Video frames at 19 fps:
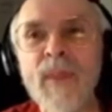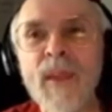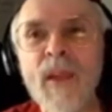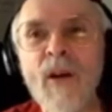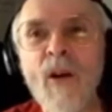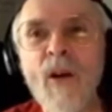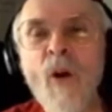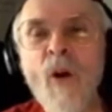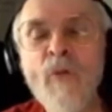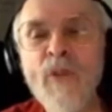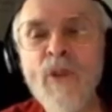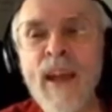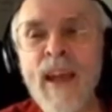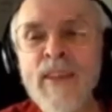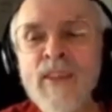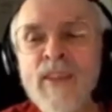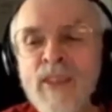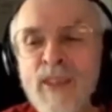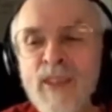
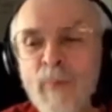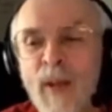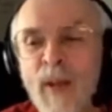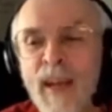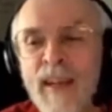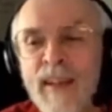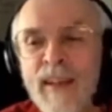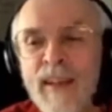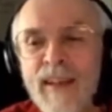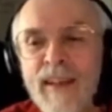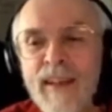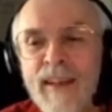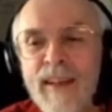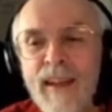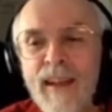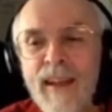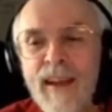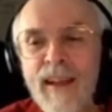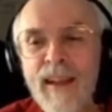overestimate
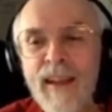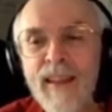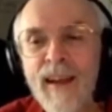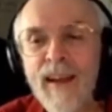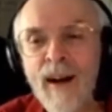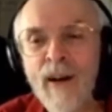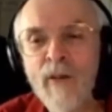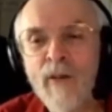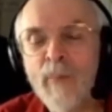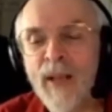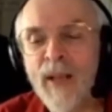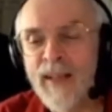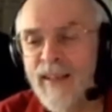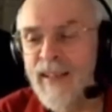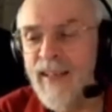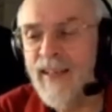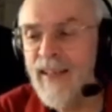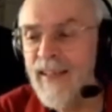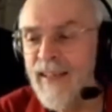our
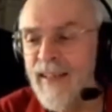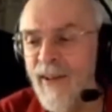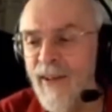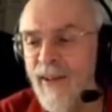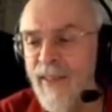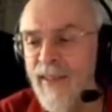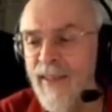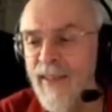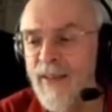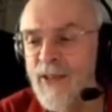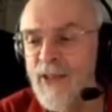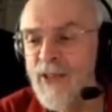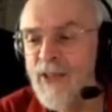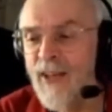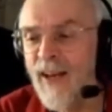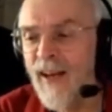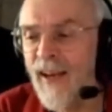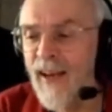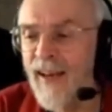ability, and on the other
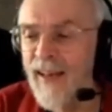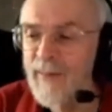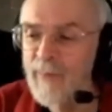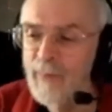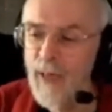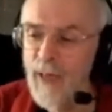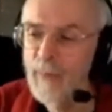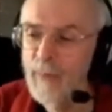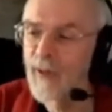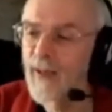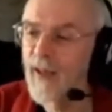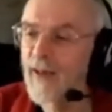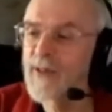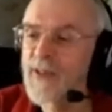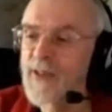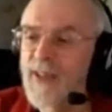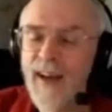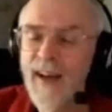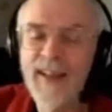side, people
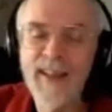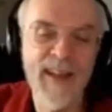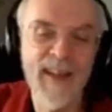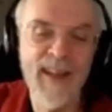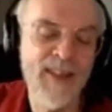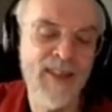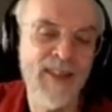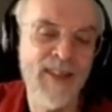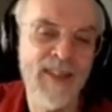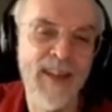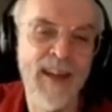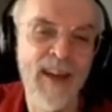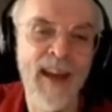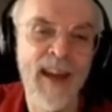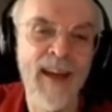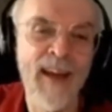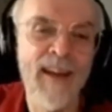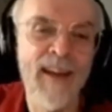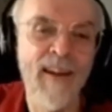outside the
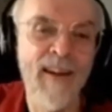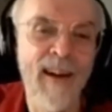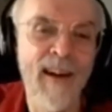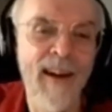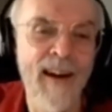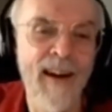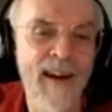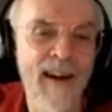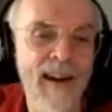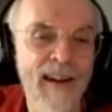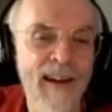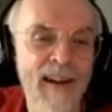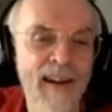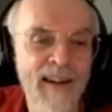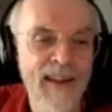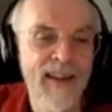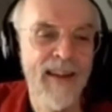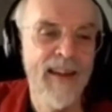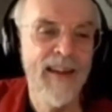SCA are
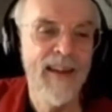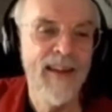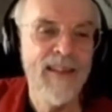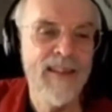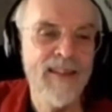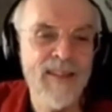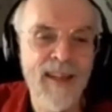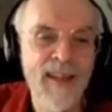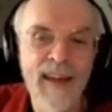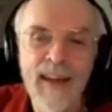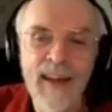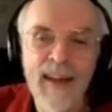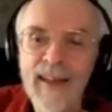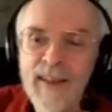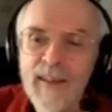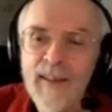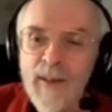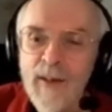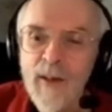
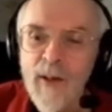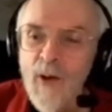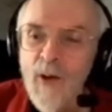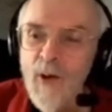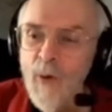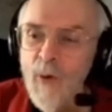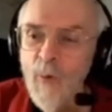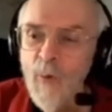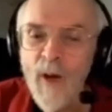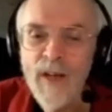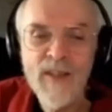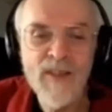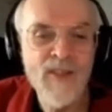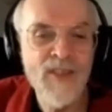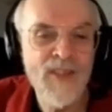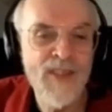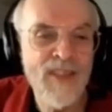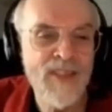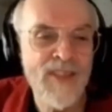saying, what is
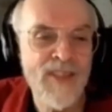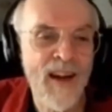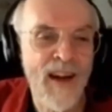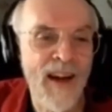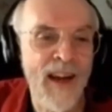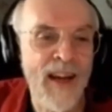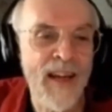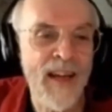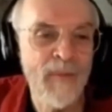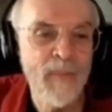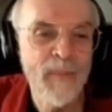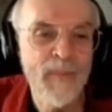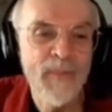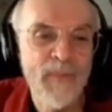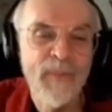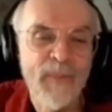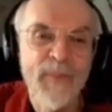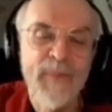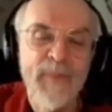this guy
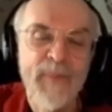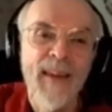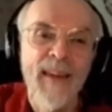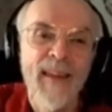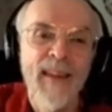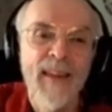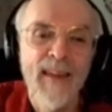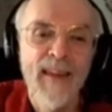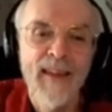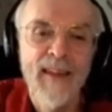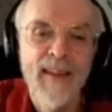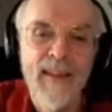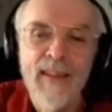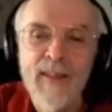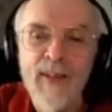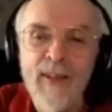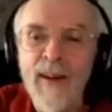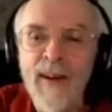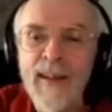
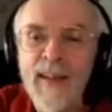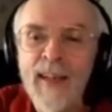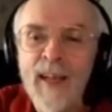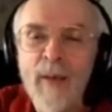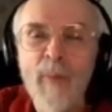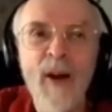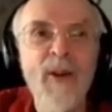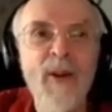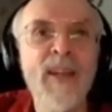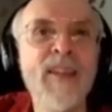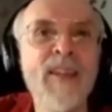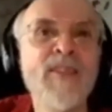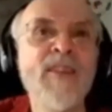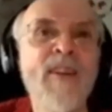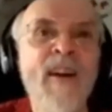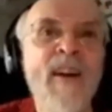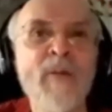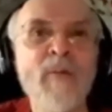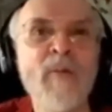talking about? He's
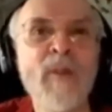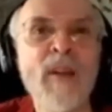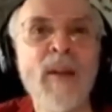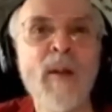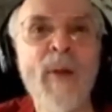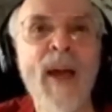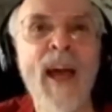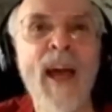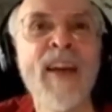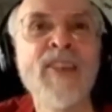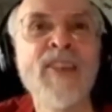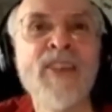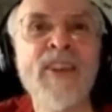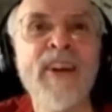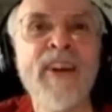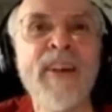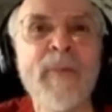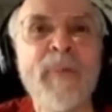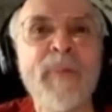not a real master.
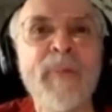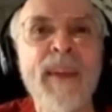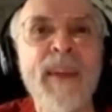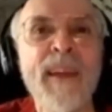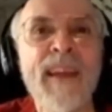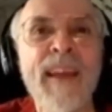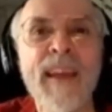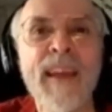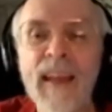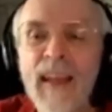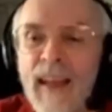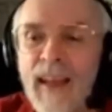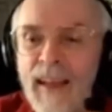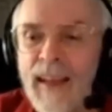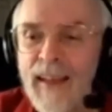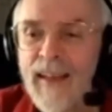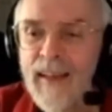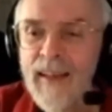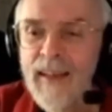
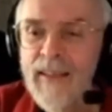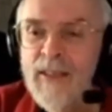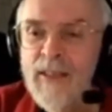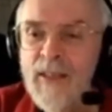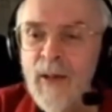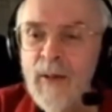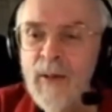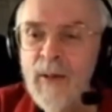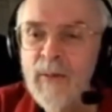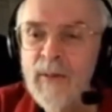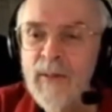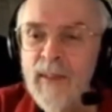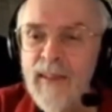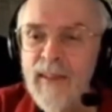So